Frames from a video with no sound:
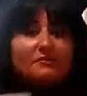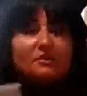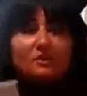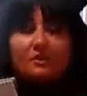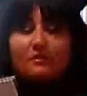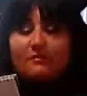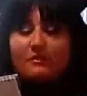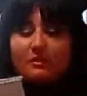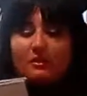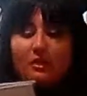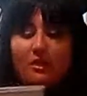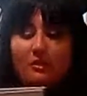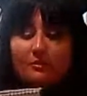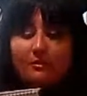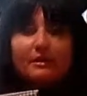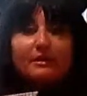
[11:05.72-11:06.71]
stuck around for the
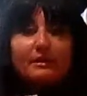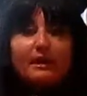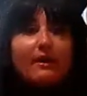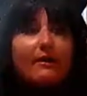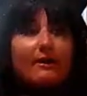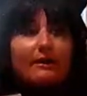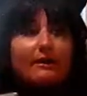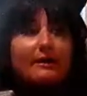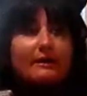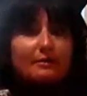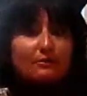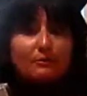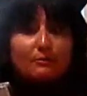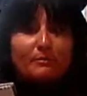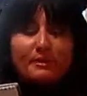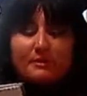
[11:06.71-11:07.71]
long run. Now I gotta
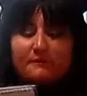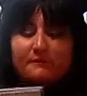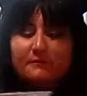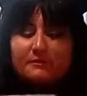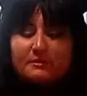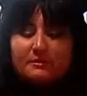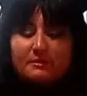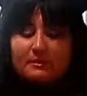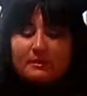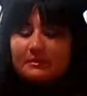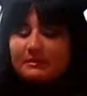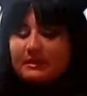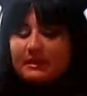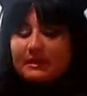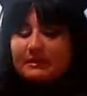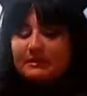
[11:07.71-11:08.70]
loop you in for some of the things
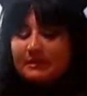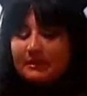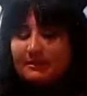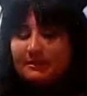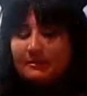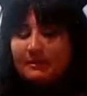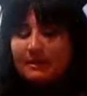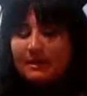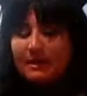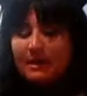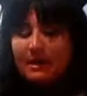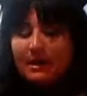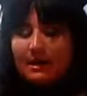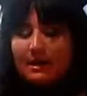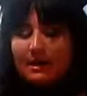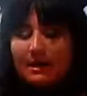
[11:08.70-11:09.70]
I gotta tell you.
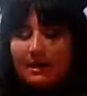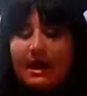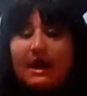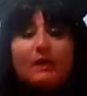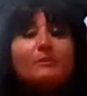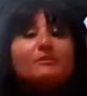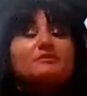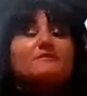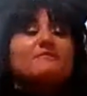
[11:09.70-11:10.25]
I went to